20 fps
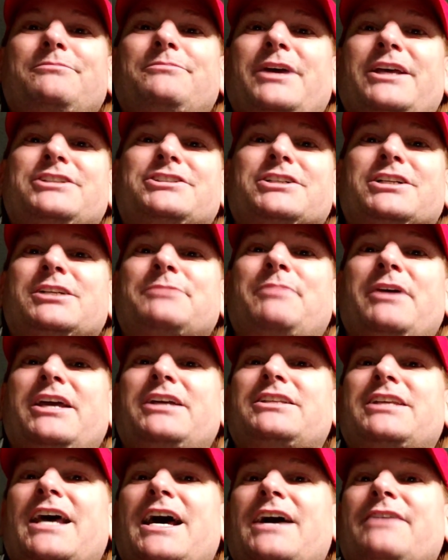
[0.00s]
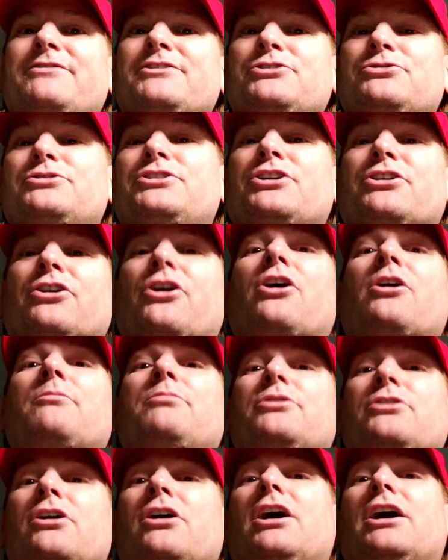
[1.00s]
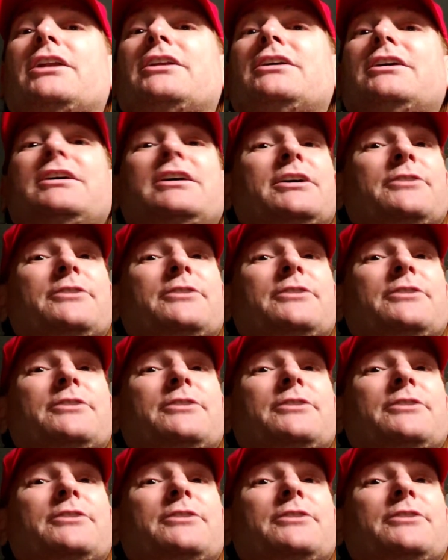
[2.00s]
basically pay to have a new deer guard put on.